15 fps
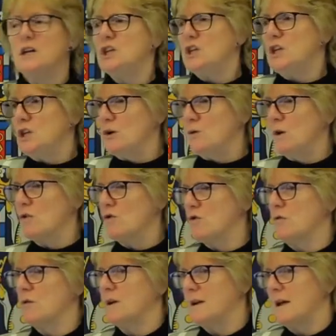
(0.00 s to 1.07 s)
you
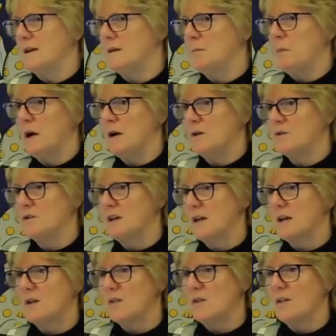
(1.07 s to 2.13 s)
enjoyed
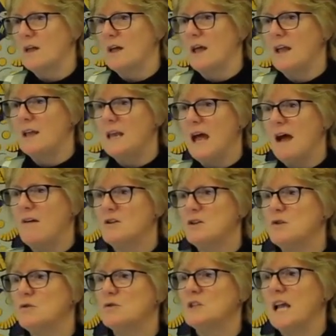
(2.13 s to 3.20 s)
antibiotics, and now
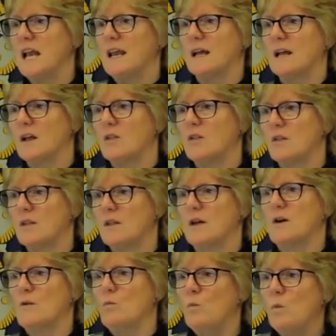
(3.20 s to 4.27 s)
you're telling us
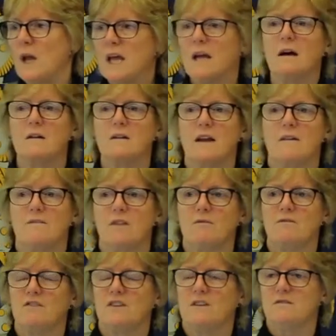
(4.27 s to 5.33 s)
we can't have
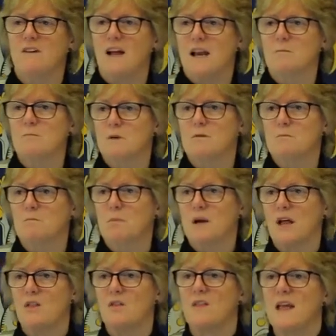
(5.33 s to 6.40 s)
them for development
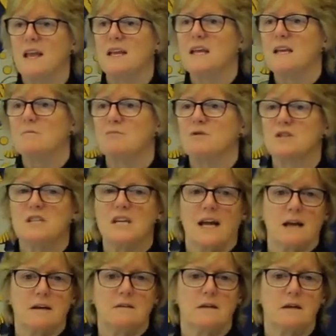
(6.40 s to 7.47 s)
because they need
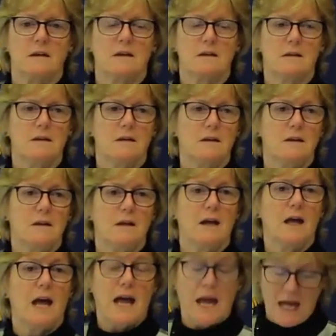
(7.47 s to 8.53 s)
protecting.
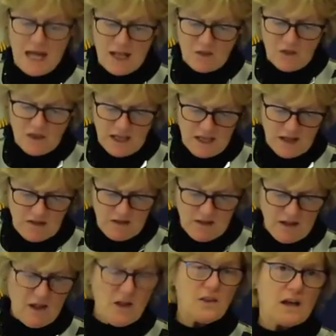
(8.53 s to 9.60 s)
And these
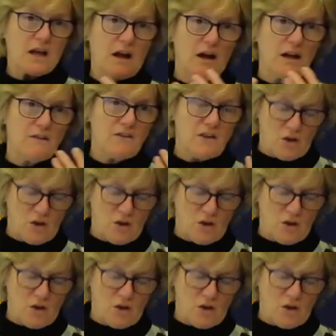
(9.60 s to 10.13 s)
are the kind of